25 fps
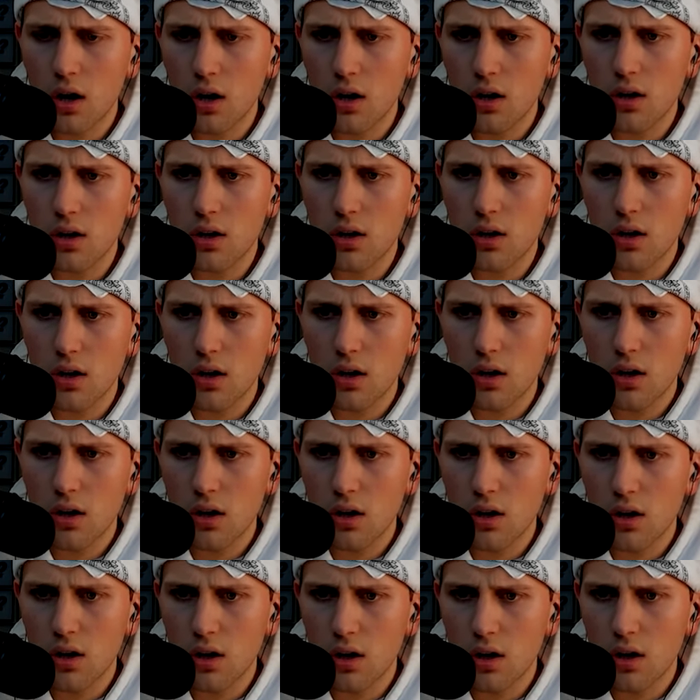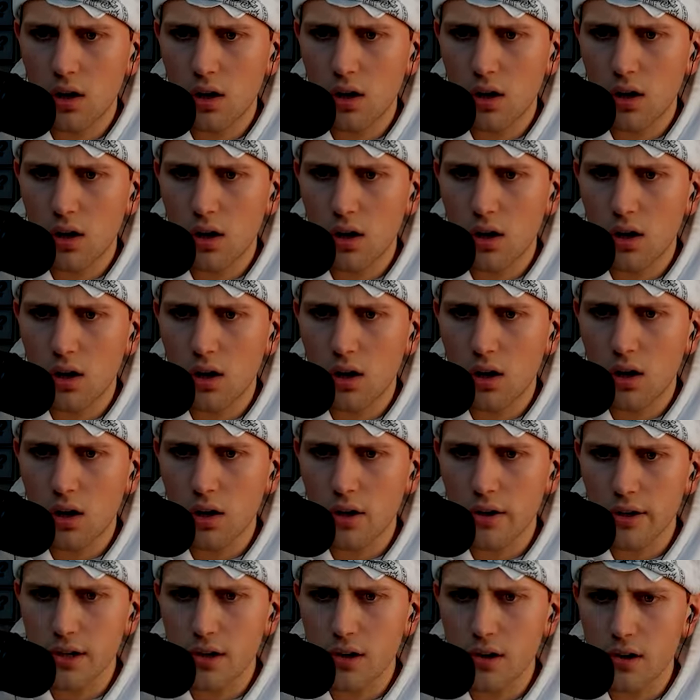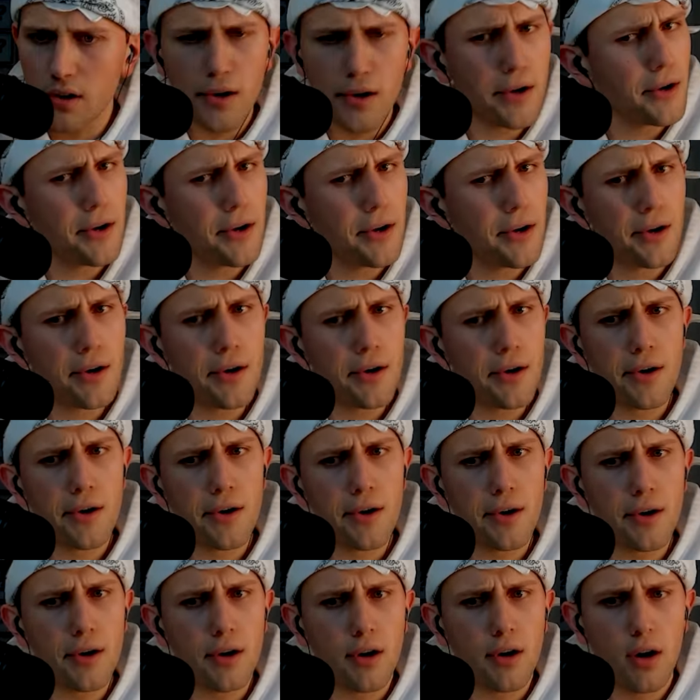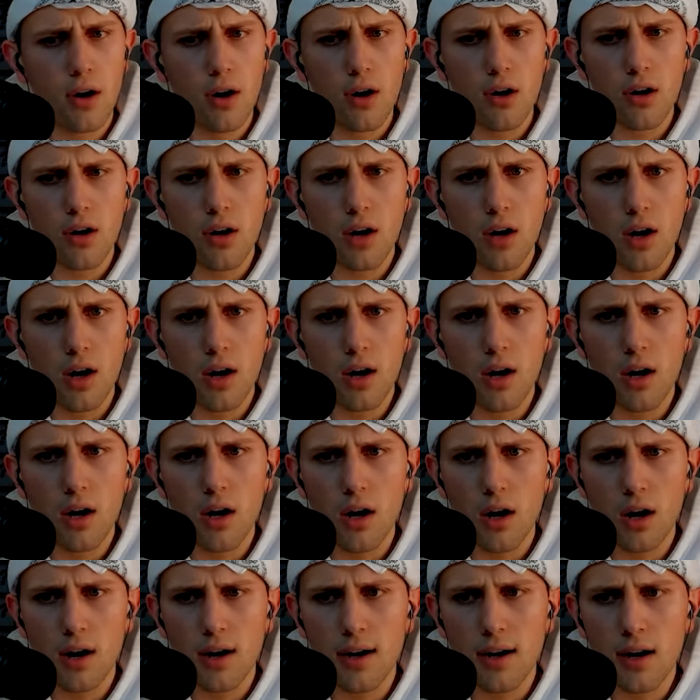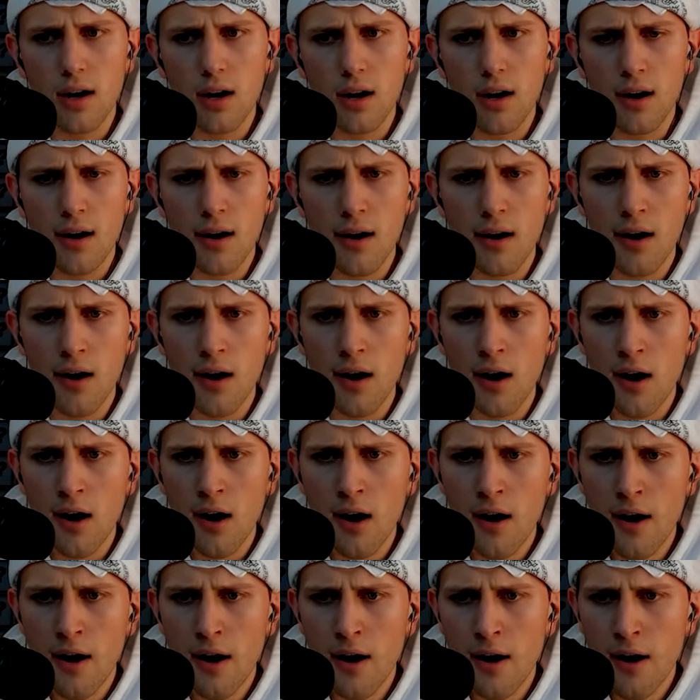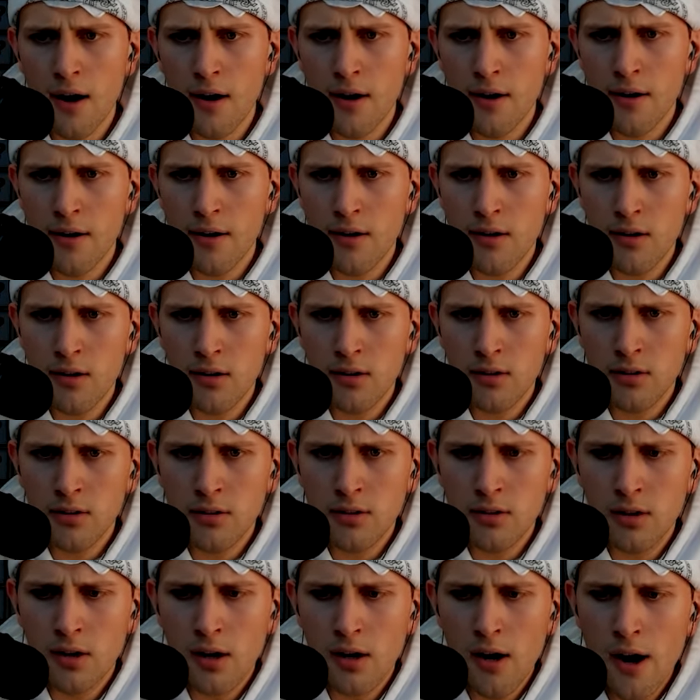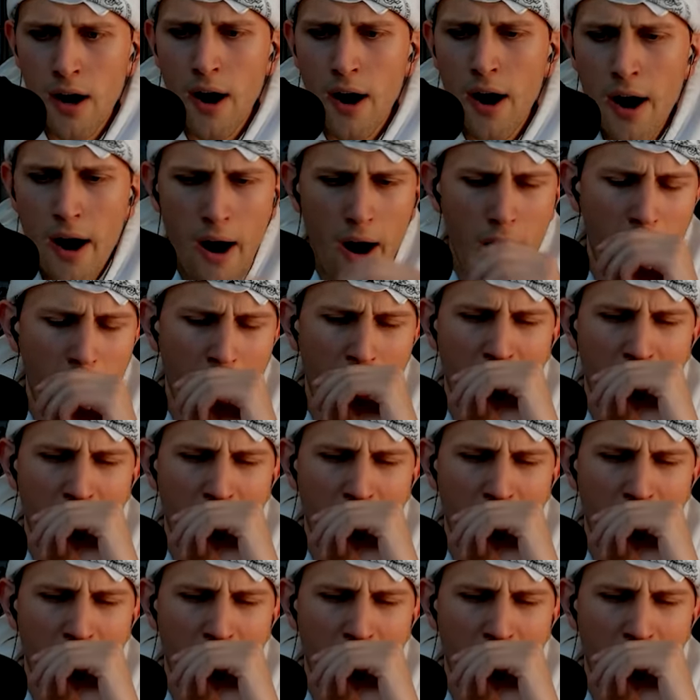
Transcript: Nobody speaks.